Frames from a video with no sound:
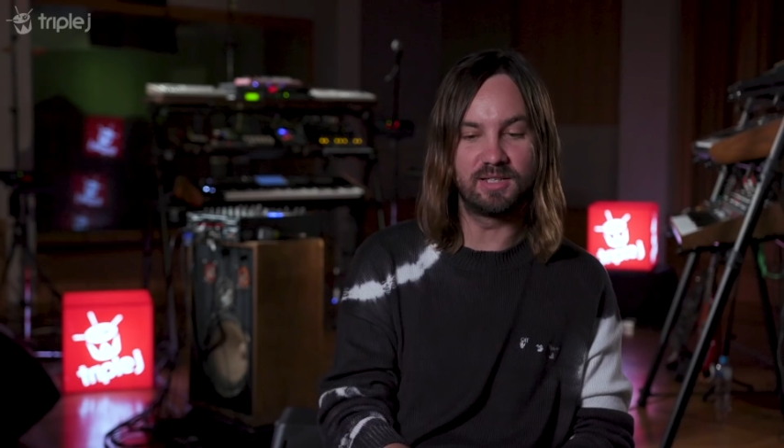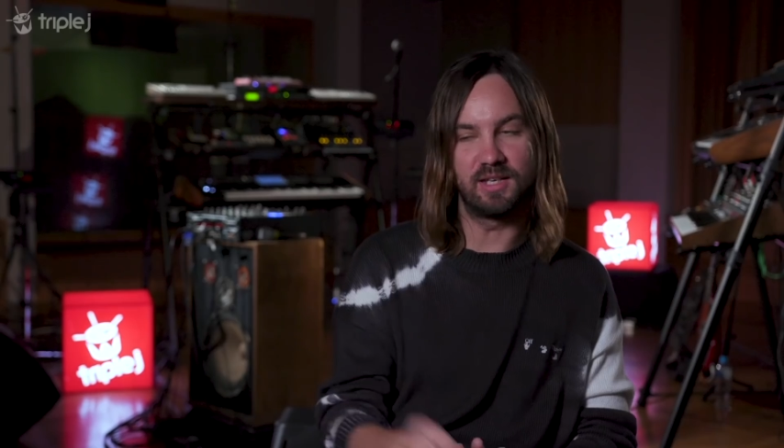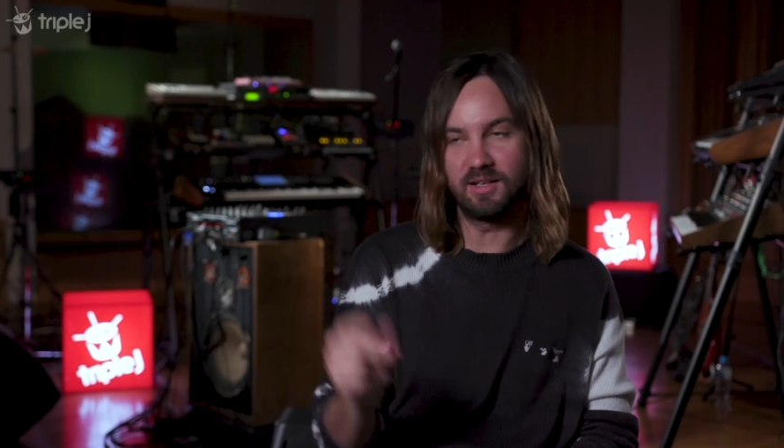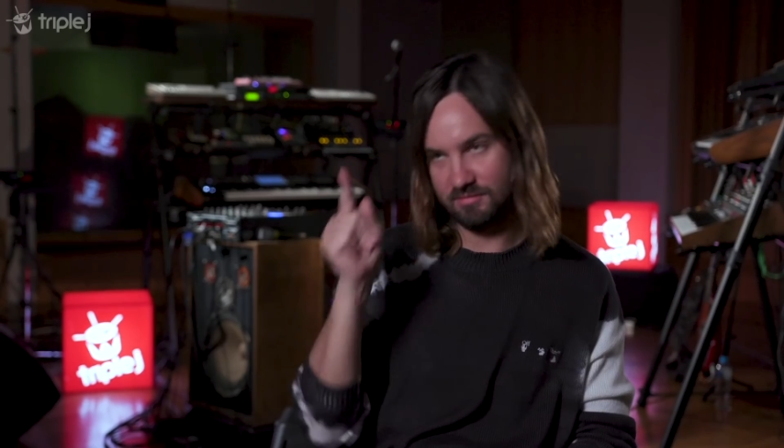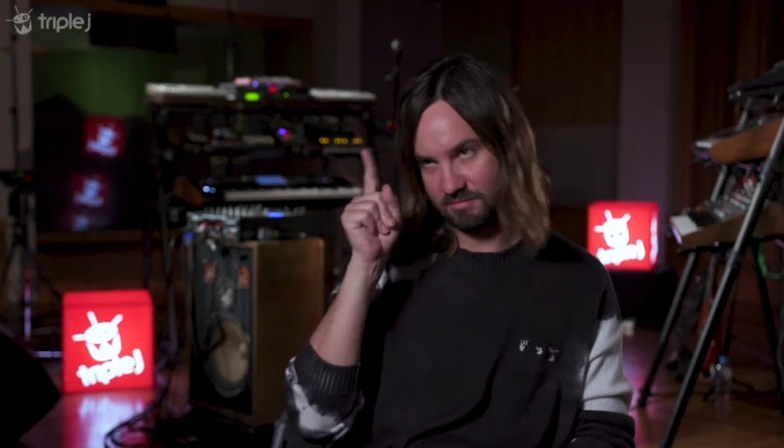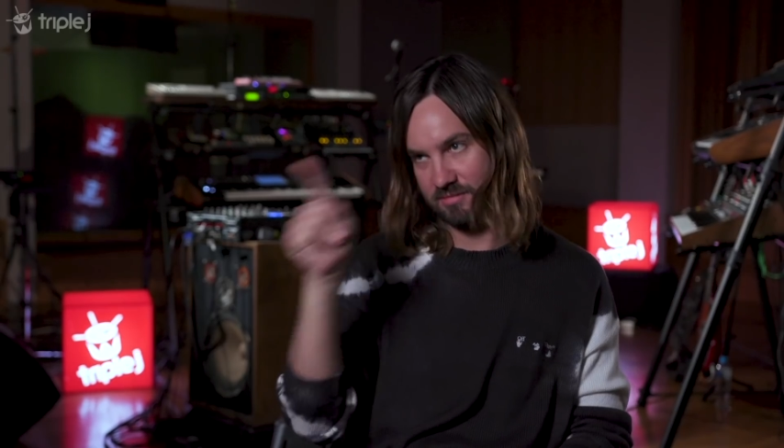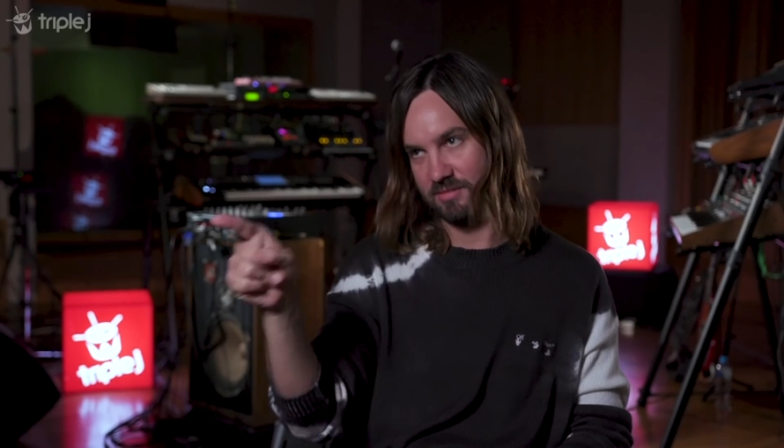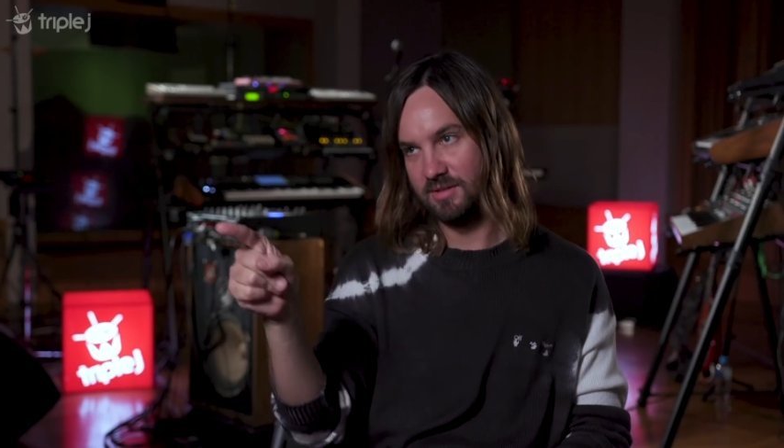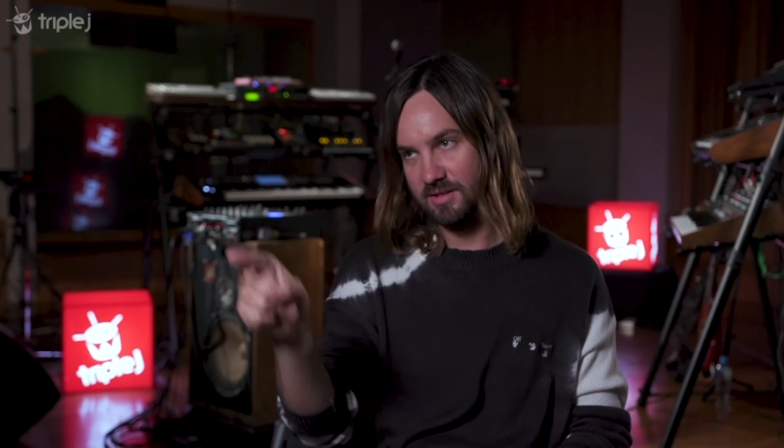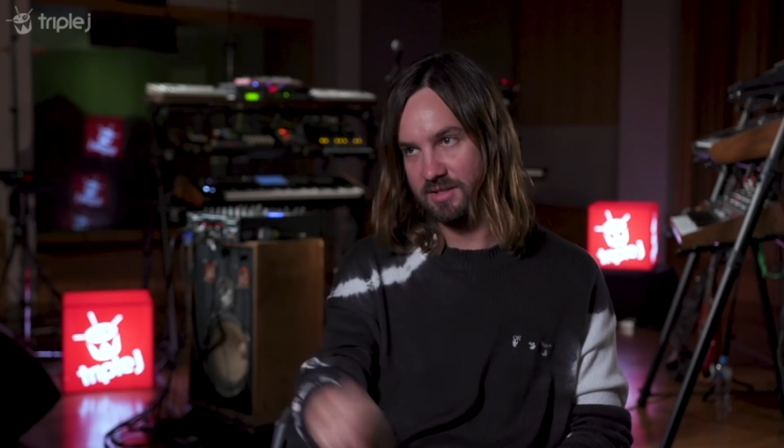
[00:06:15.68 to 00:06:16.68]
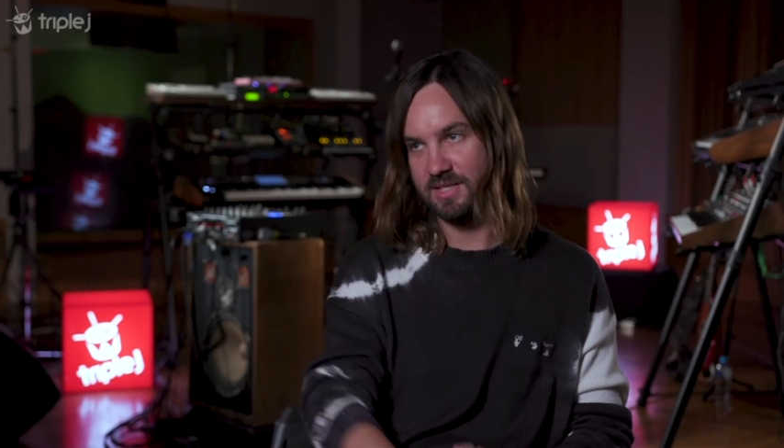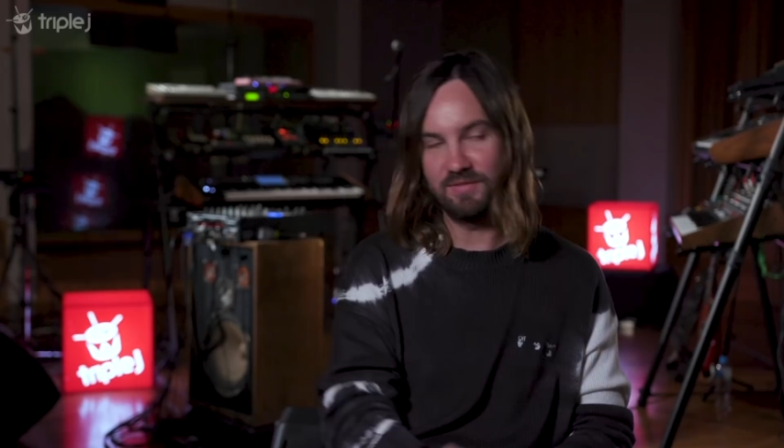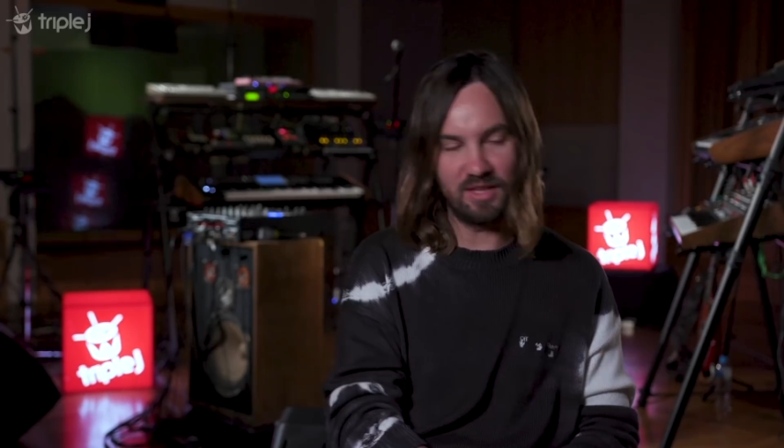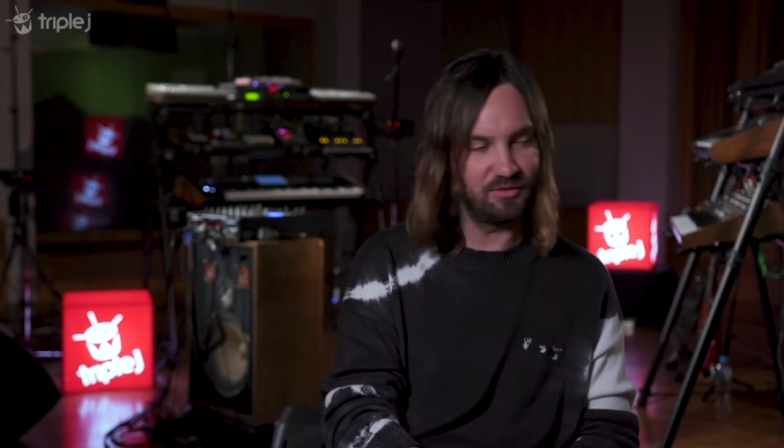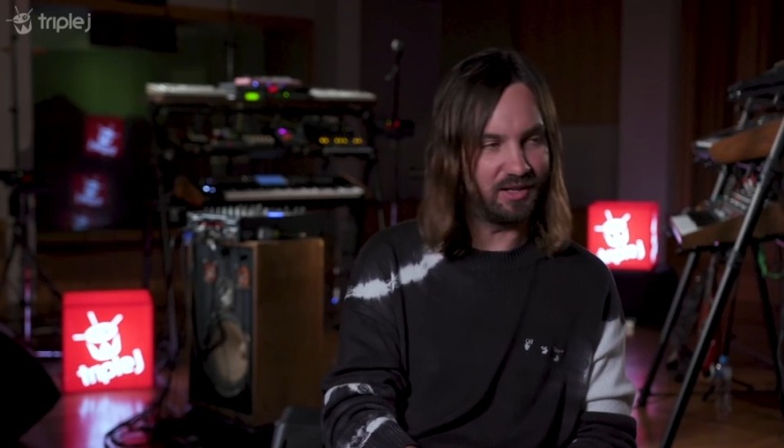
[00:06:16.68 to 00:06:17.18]
it's like,
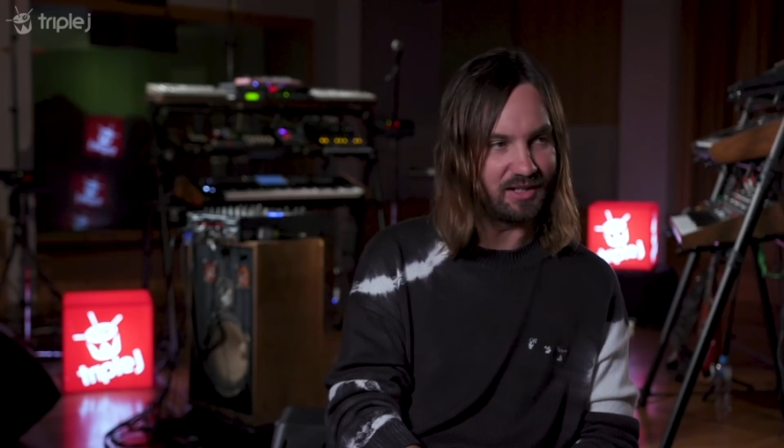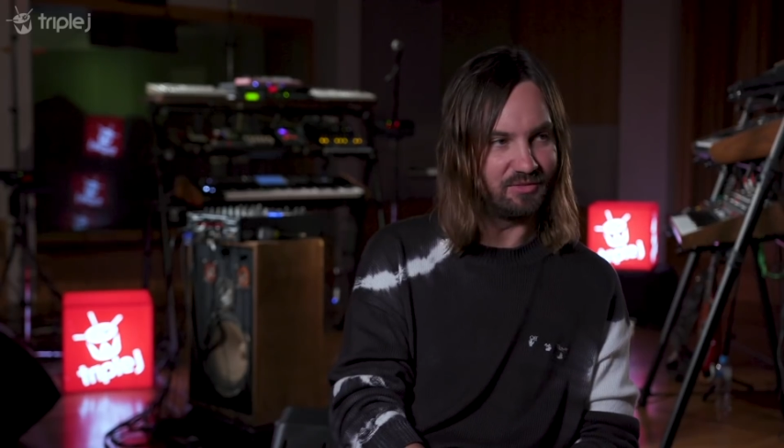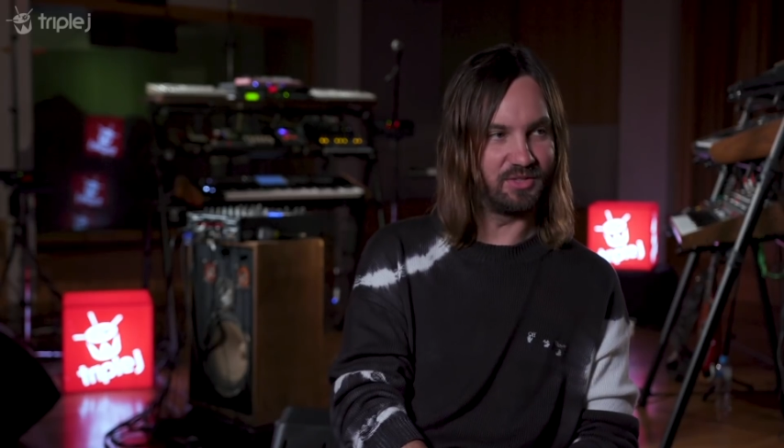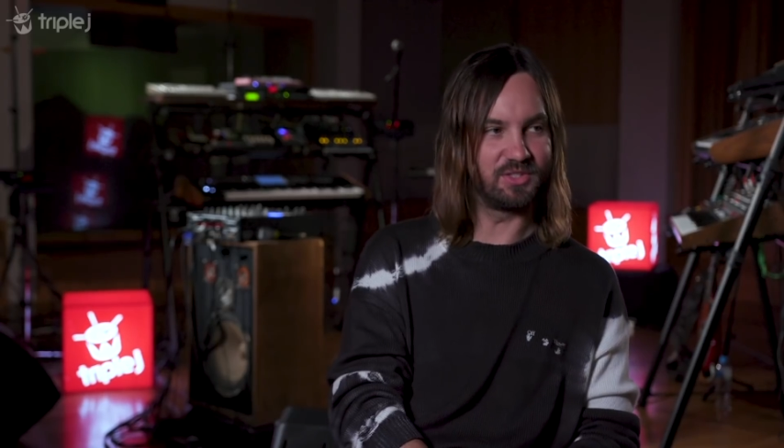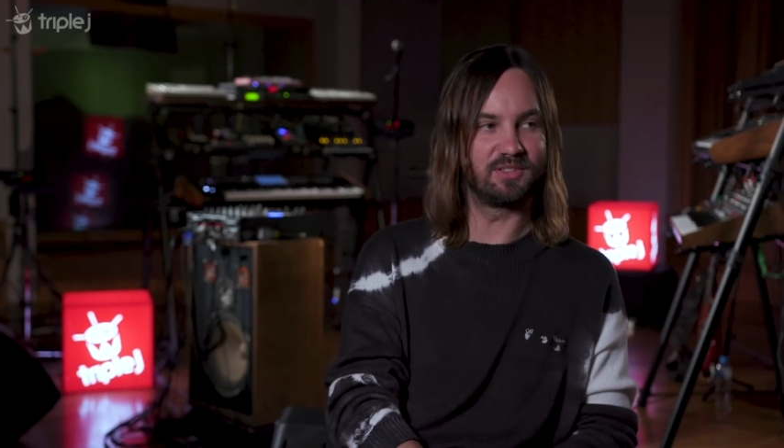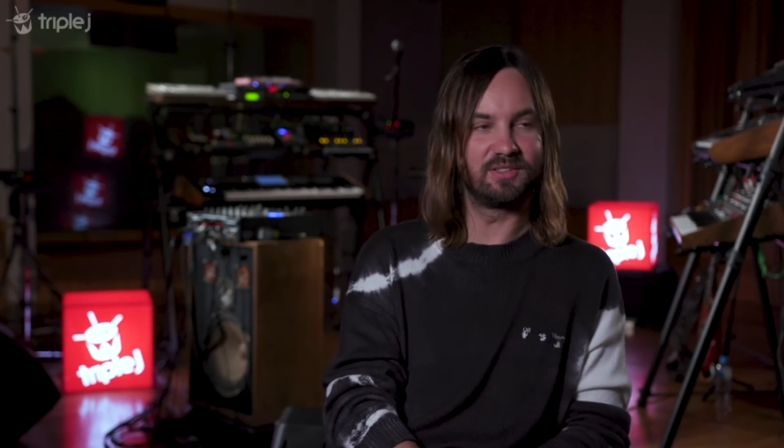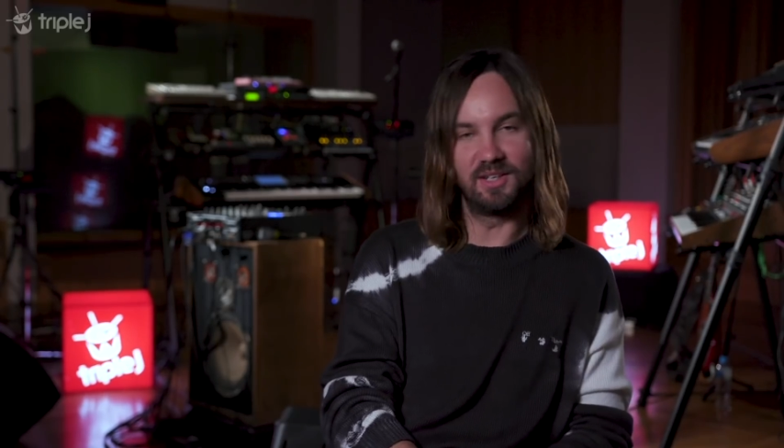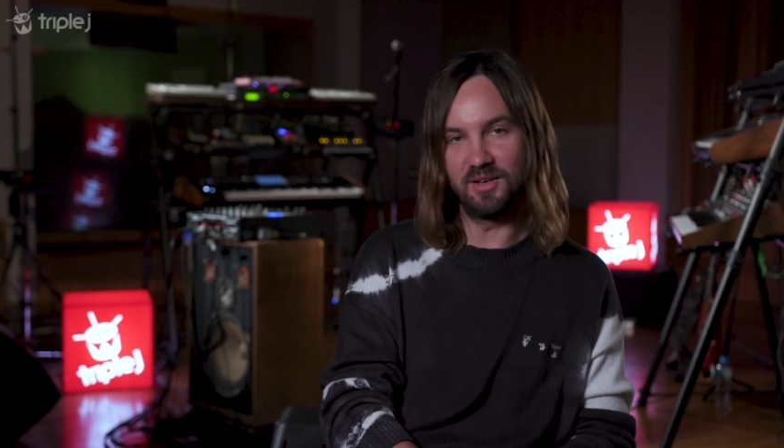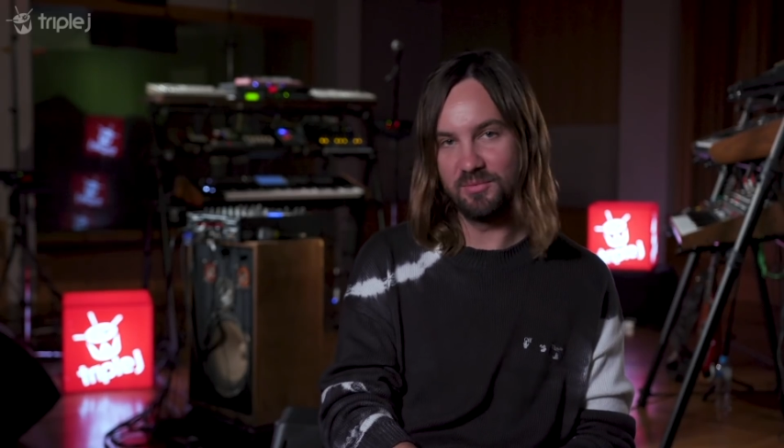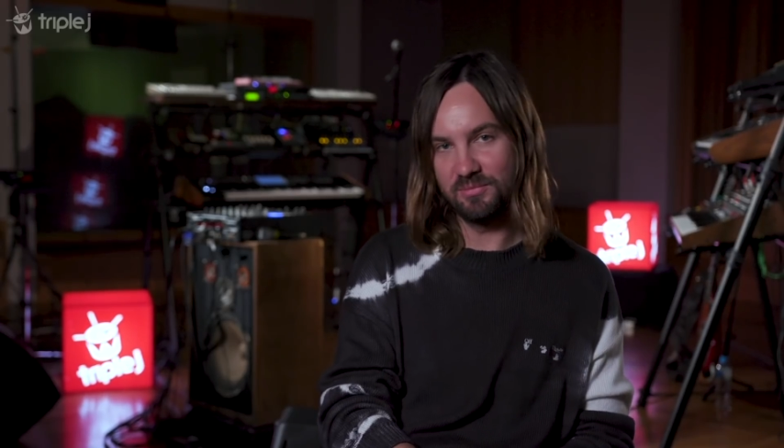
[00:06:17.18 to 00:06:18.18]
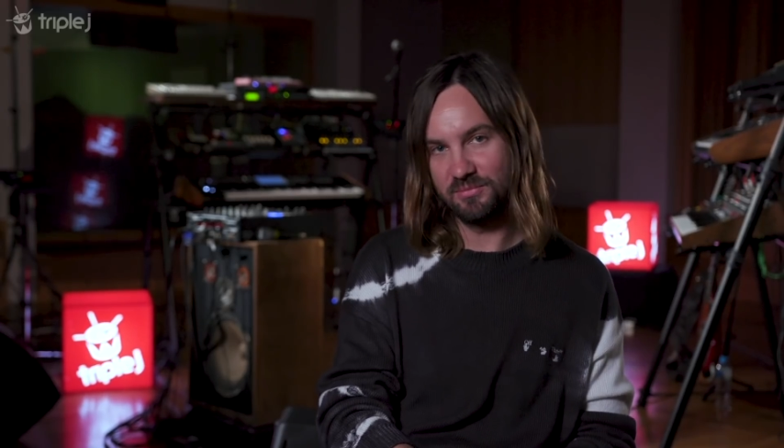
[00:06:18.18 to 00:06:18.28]
save that for like a version, you know?